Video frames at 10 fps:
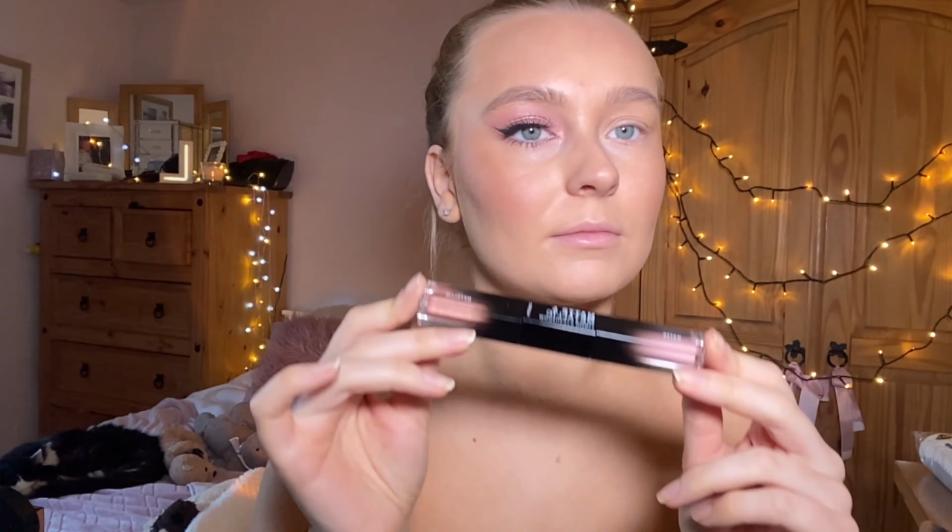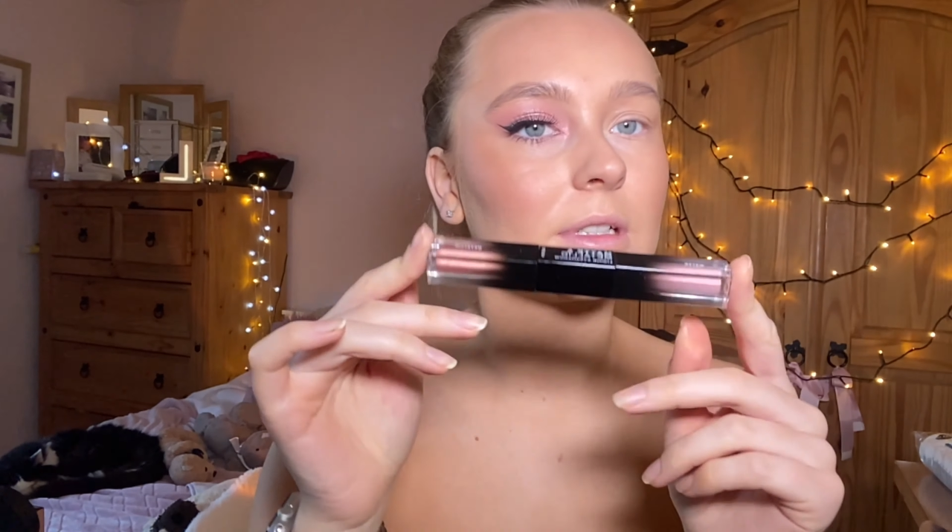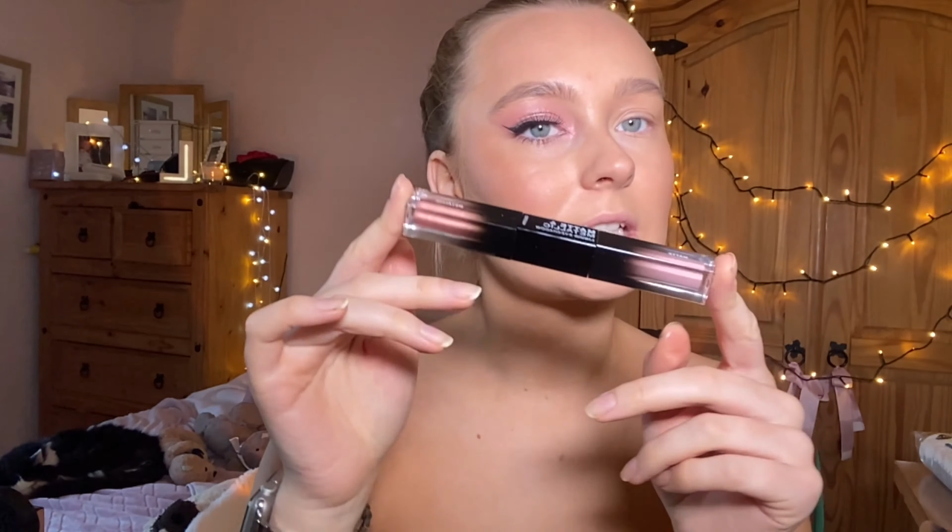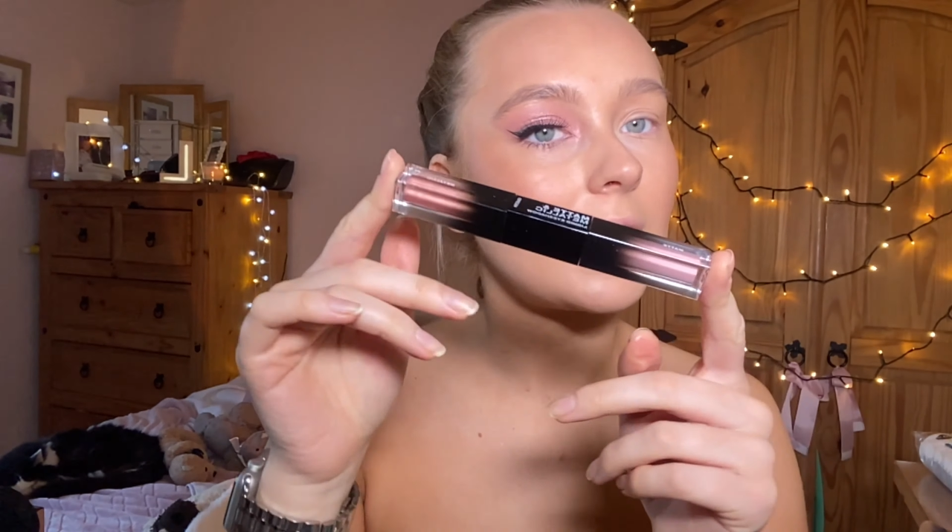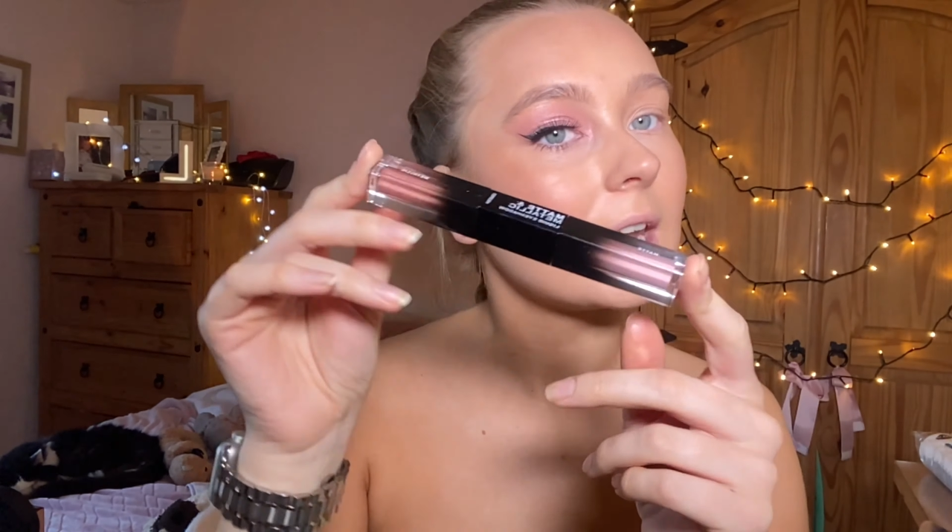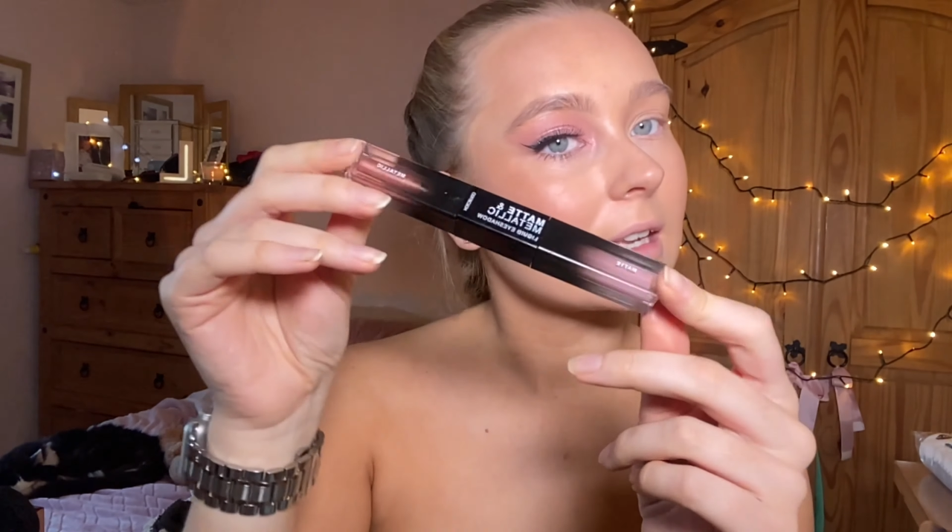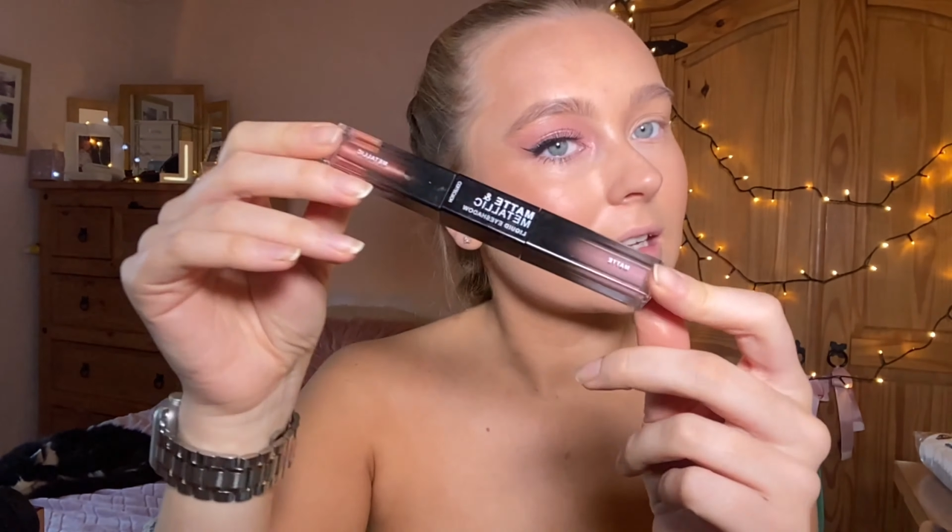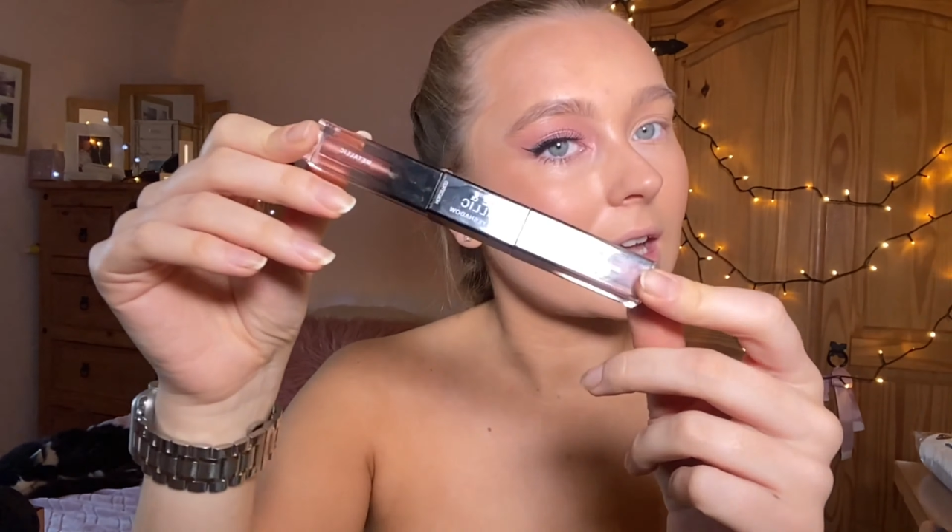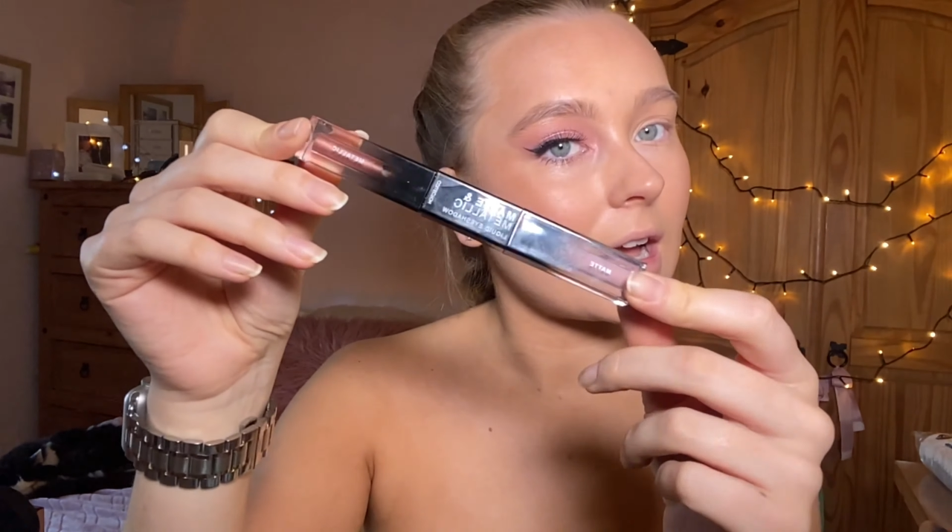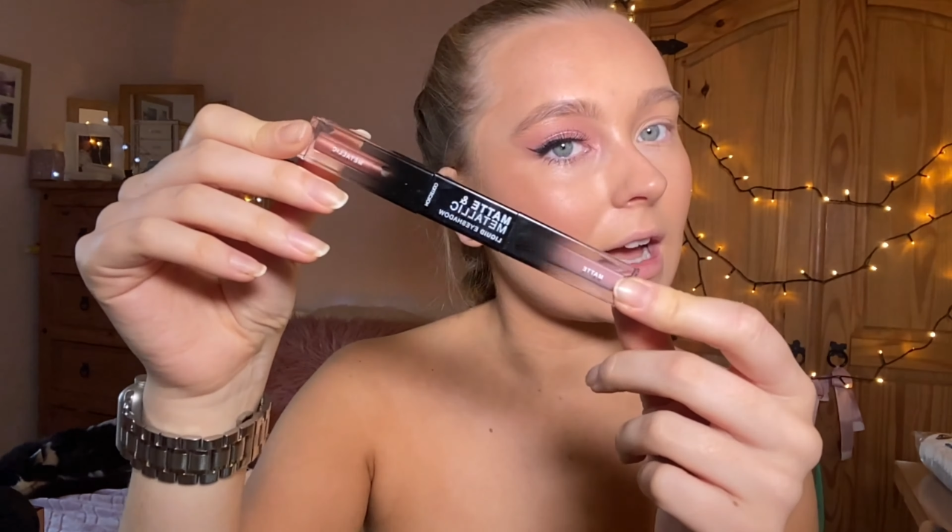metallic
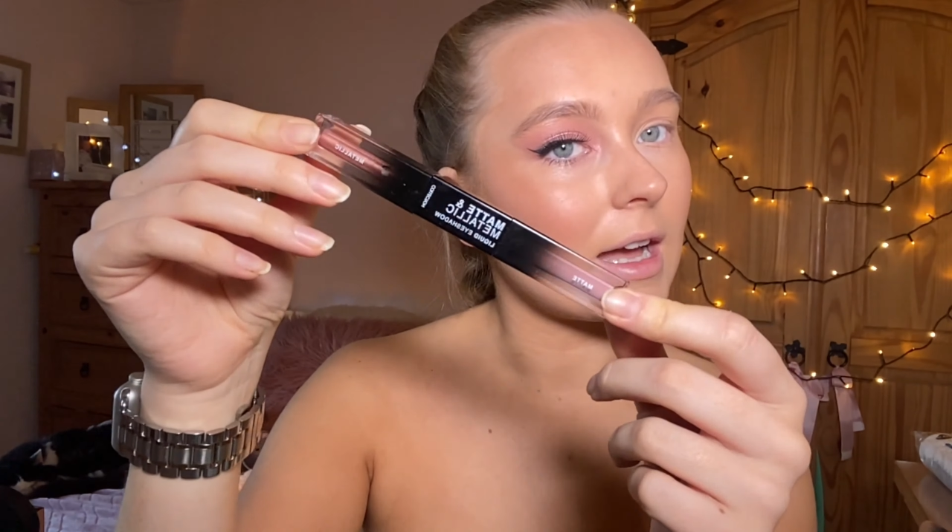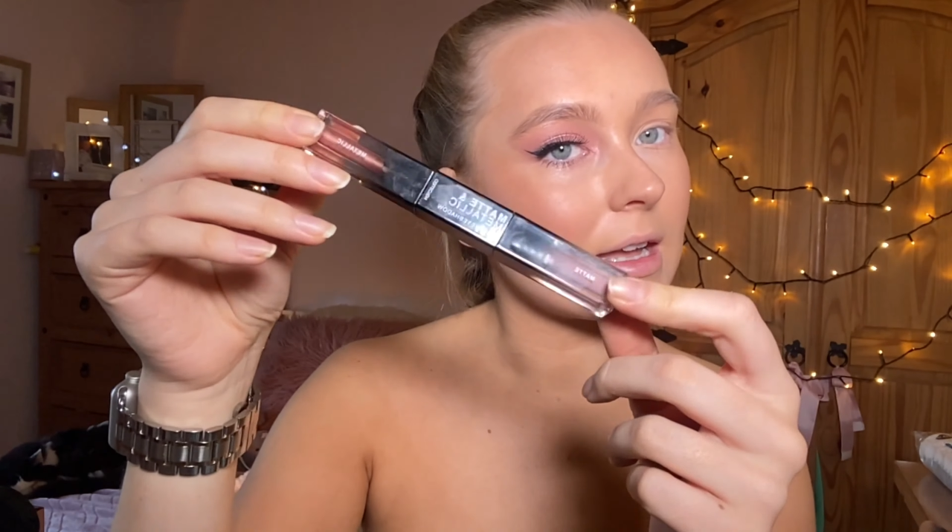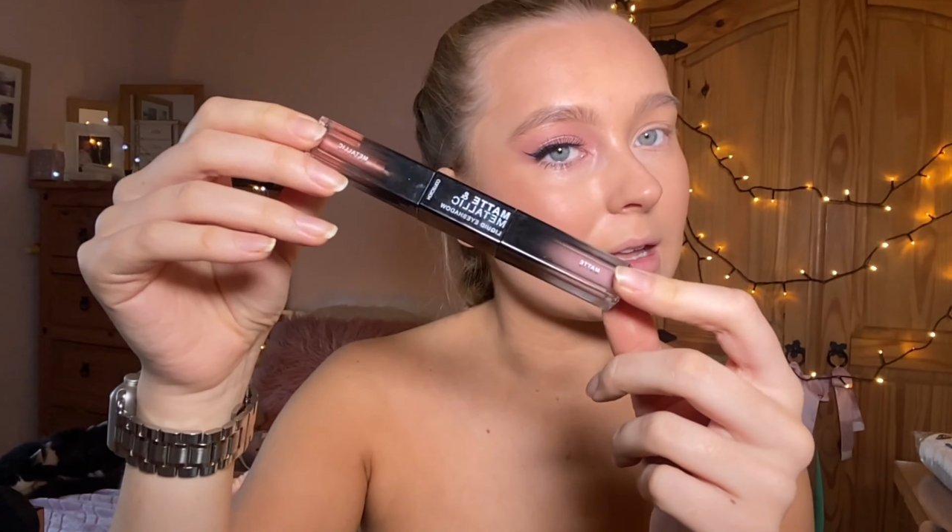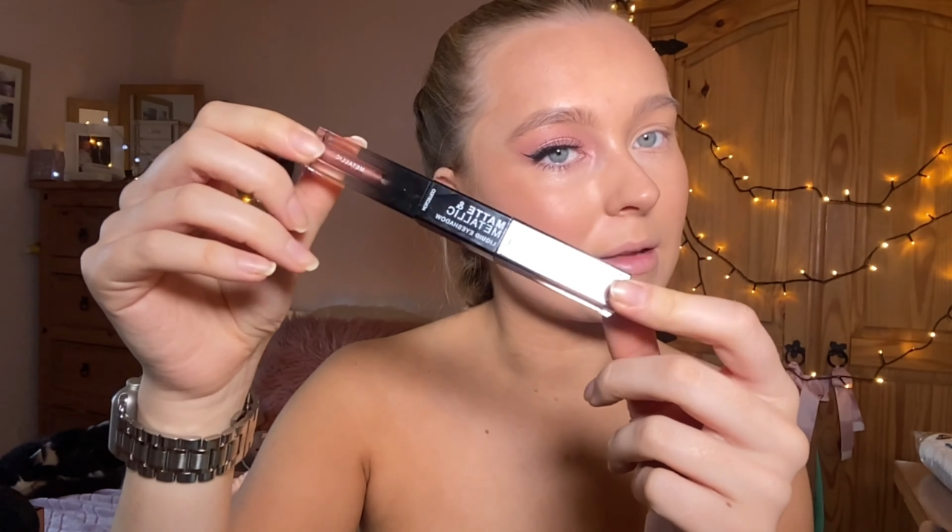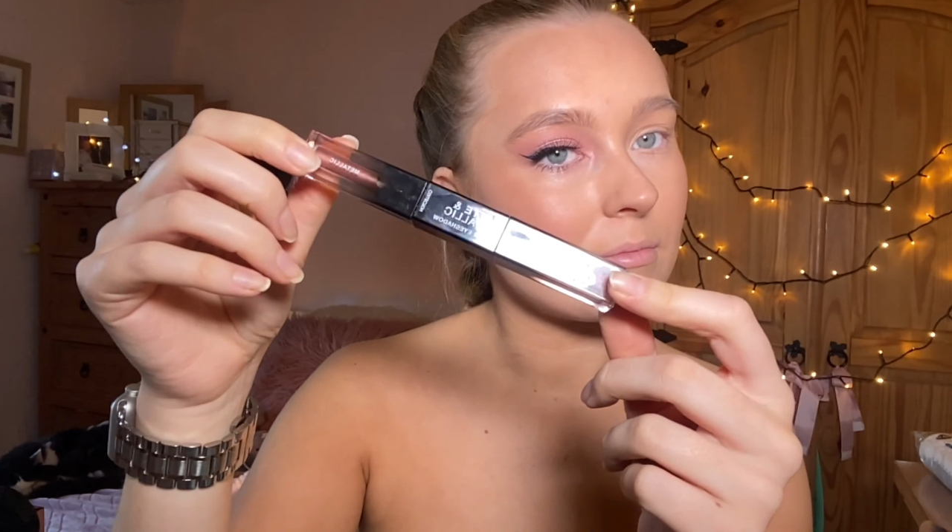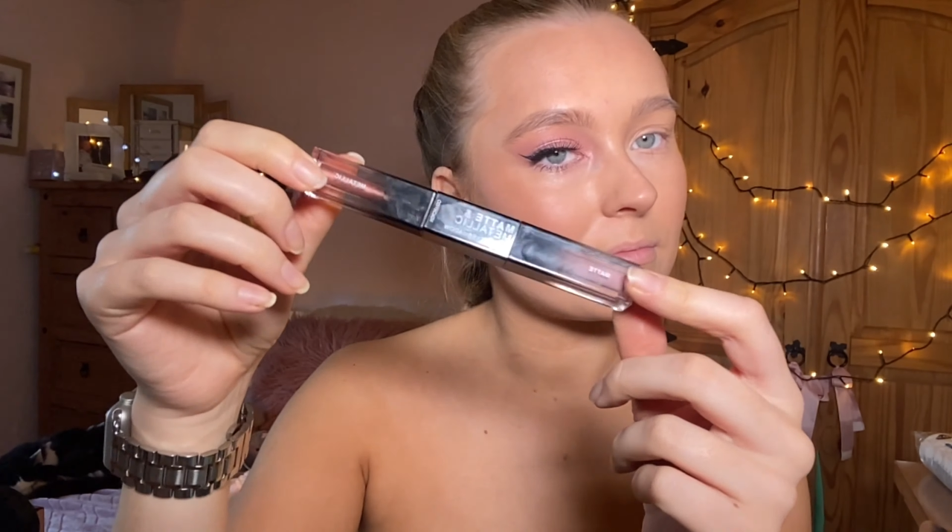eye